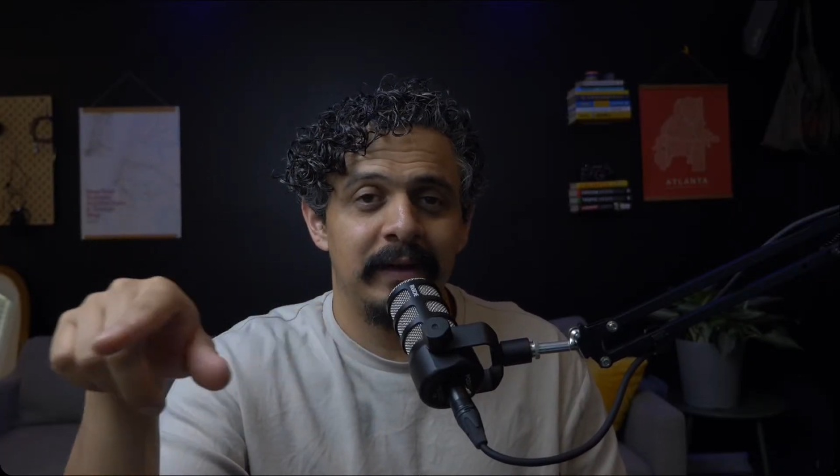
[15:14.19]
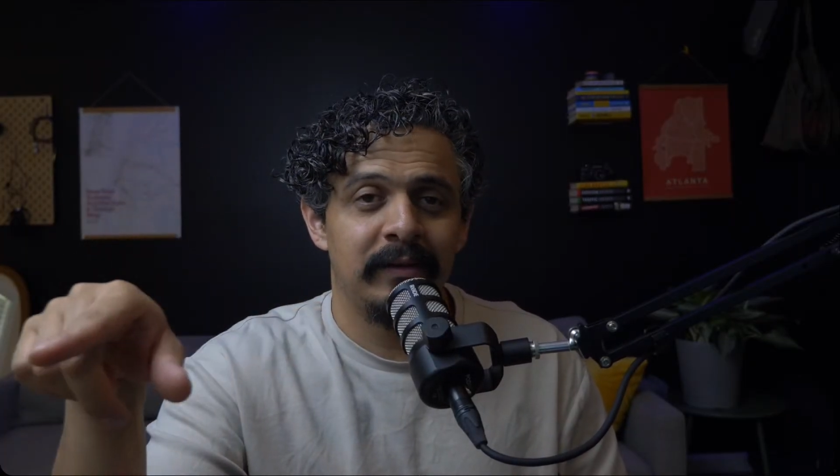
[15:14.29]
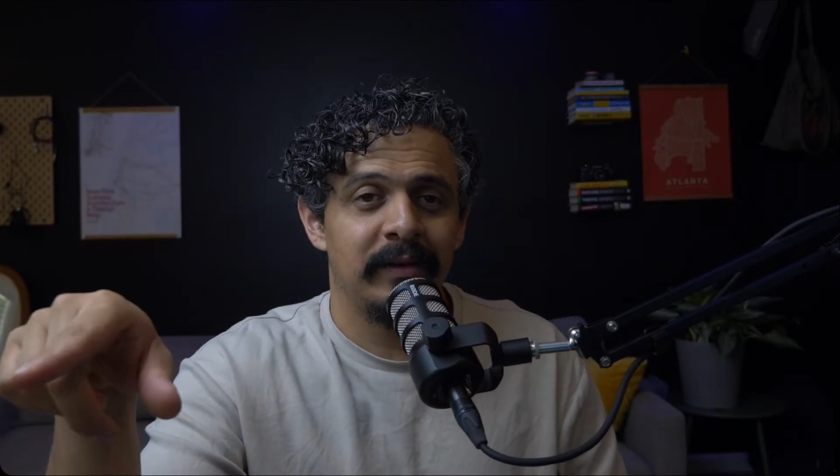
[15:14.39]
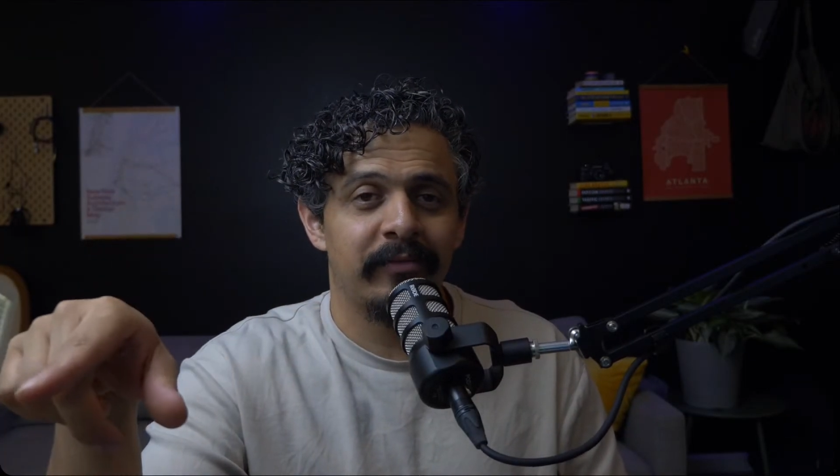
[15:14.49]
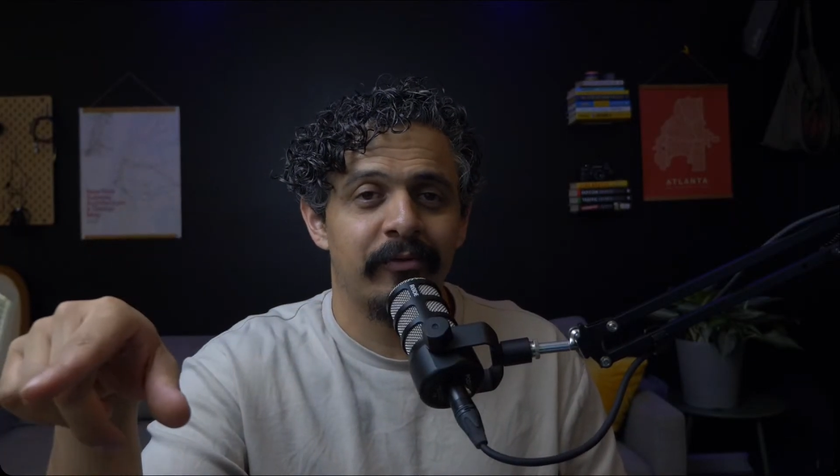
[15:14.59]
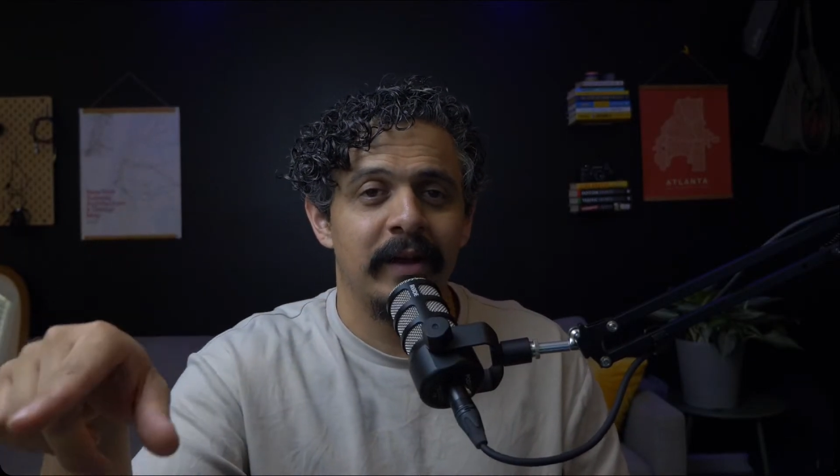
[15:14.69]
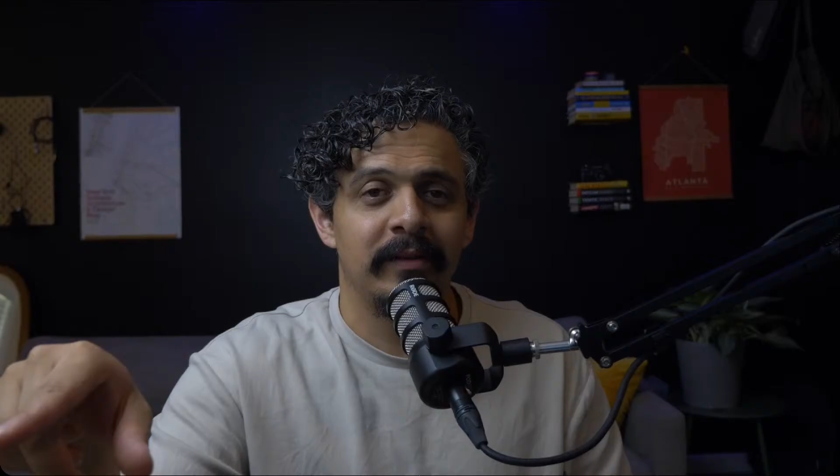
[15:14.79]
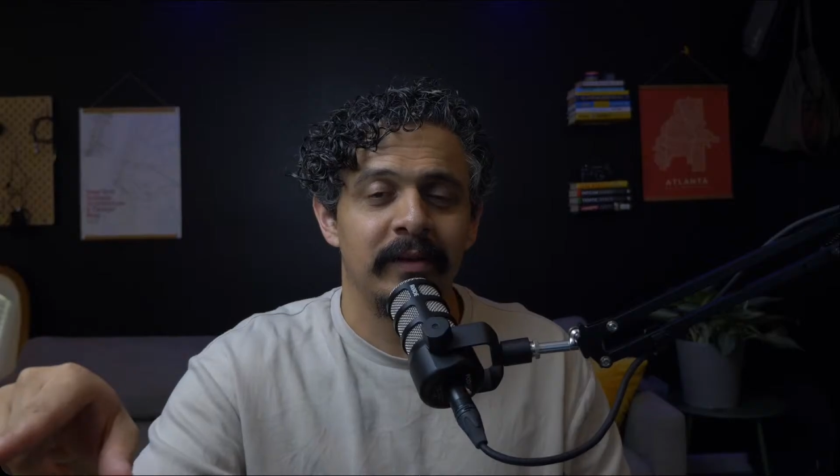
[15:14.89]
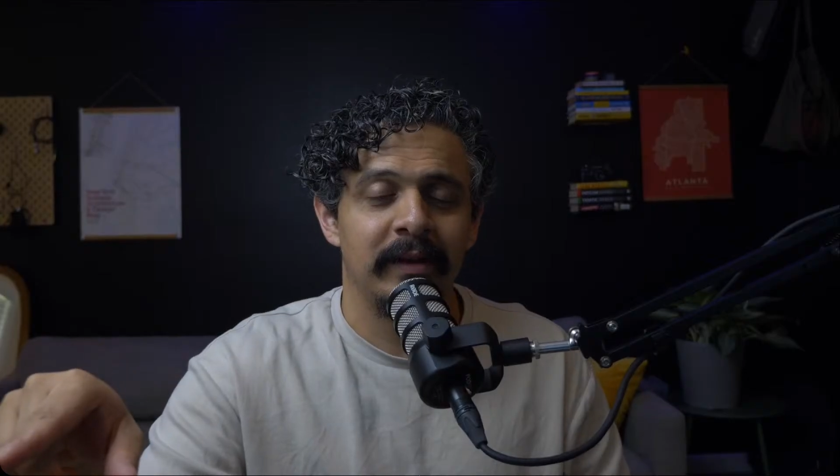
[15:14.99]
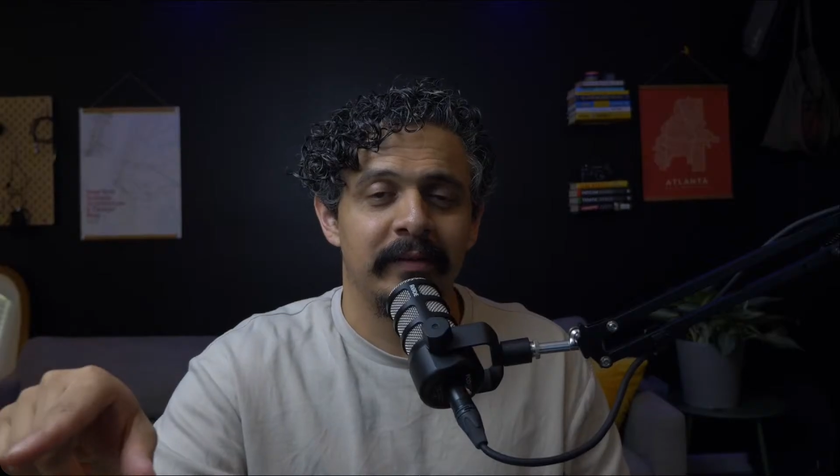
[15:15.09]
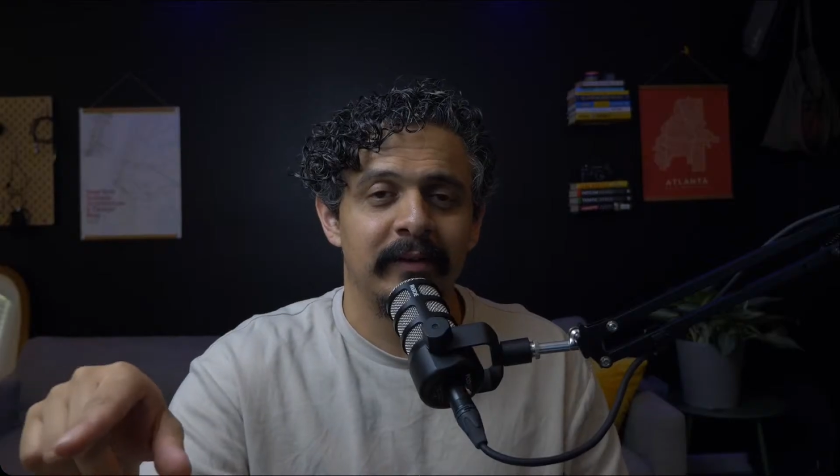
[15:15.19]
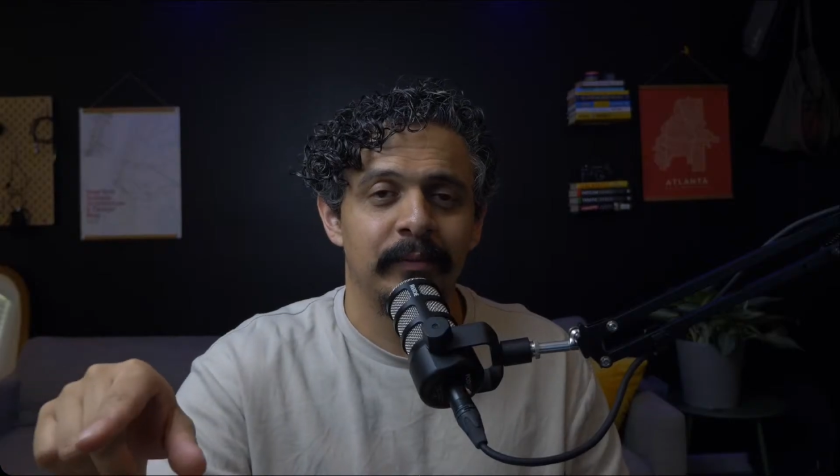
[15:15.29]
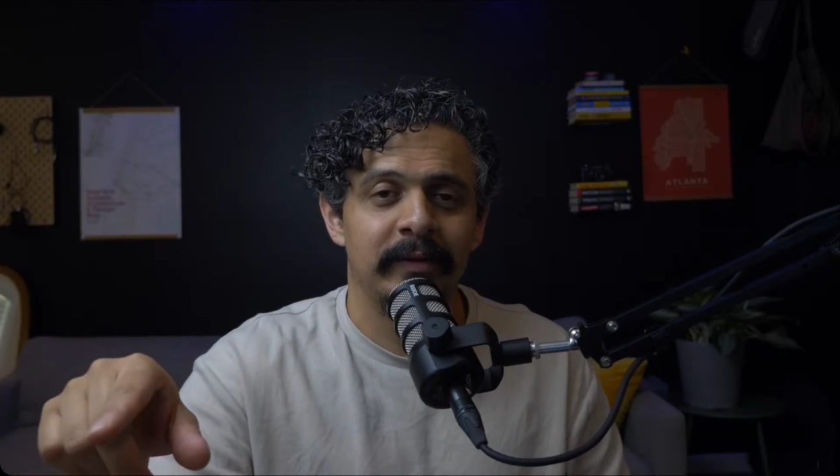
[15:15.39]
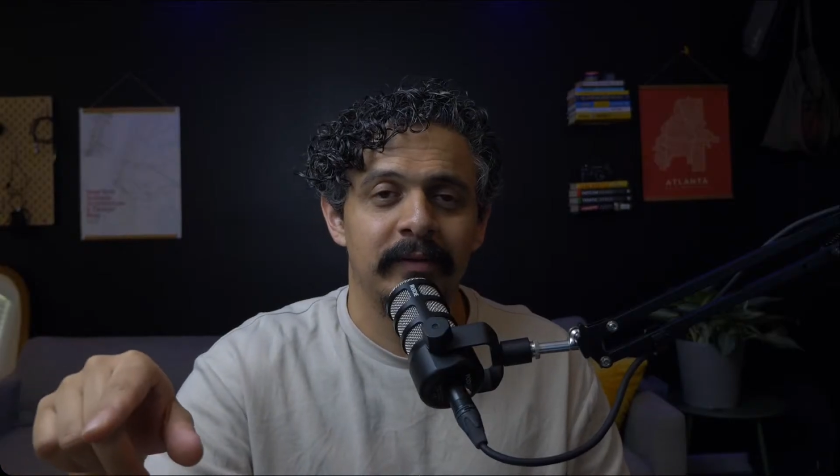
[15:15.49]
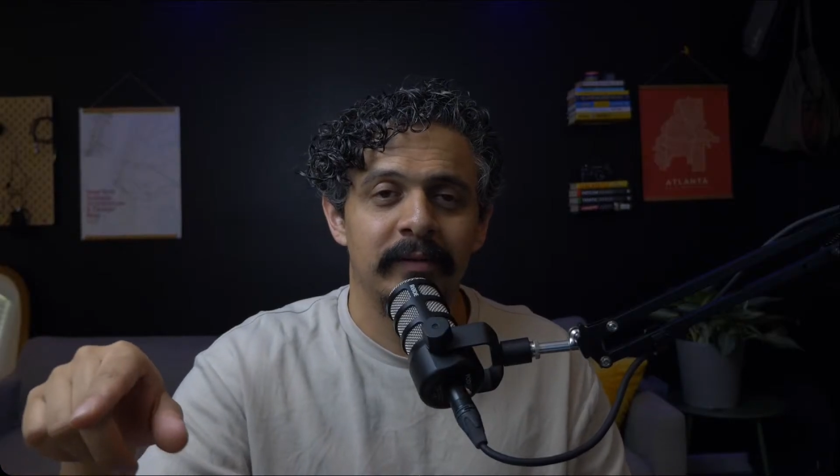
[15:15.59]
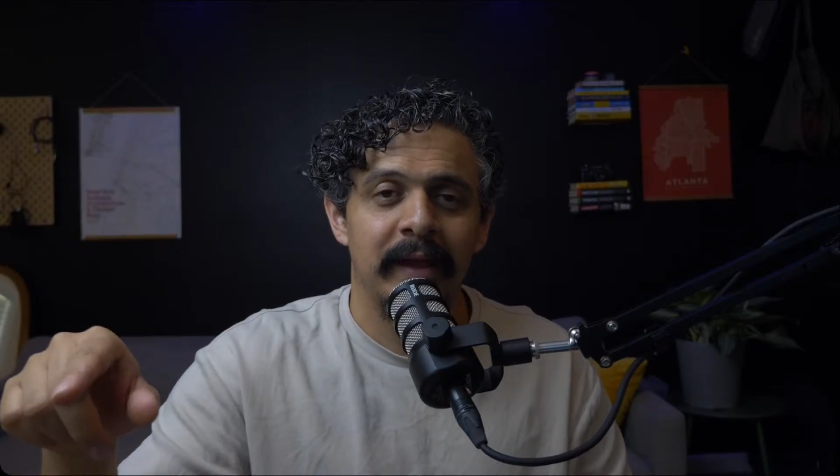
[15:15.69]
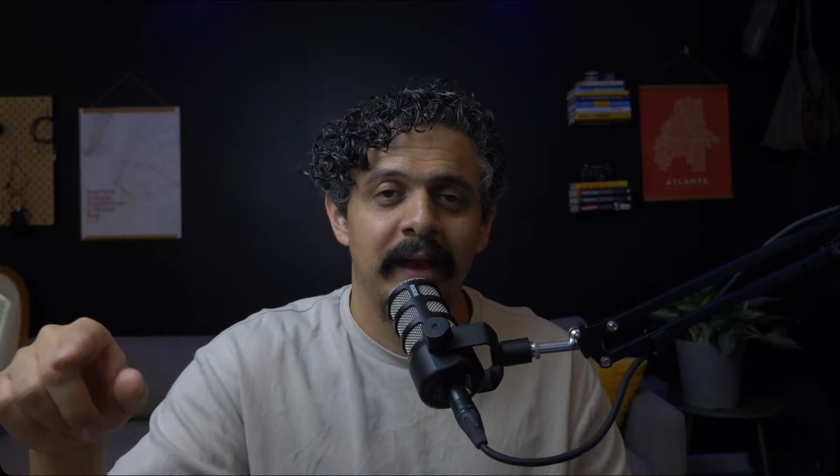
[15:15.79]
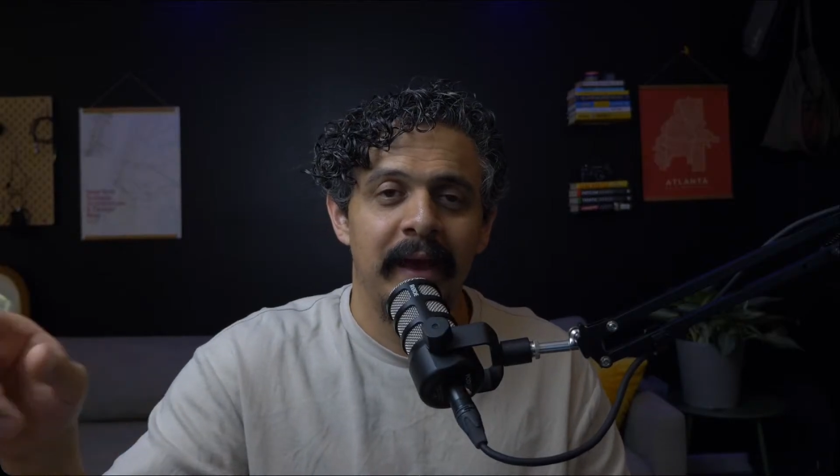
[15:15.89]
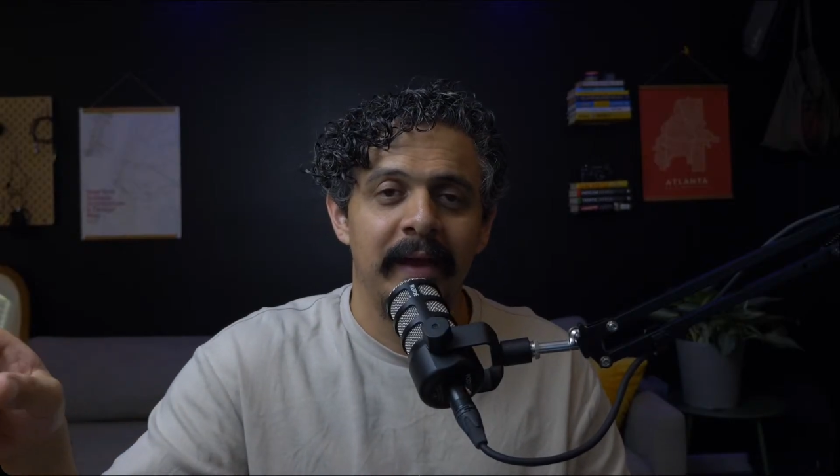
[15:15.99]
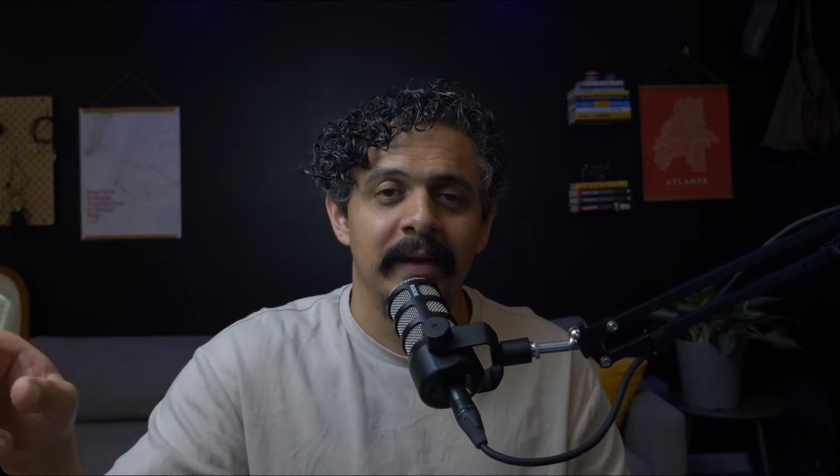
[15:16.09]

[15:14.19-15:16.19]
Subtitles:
to your friends on a text message and say, hey,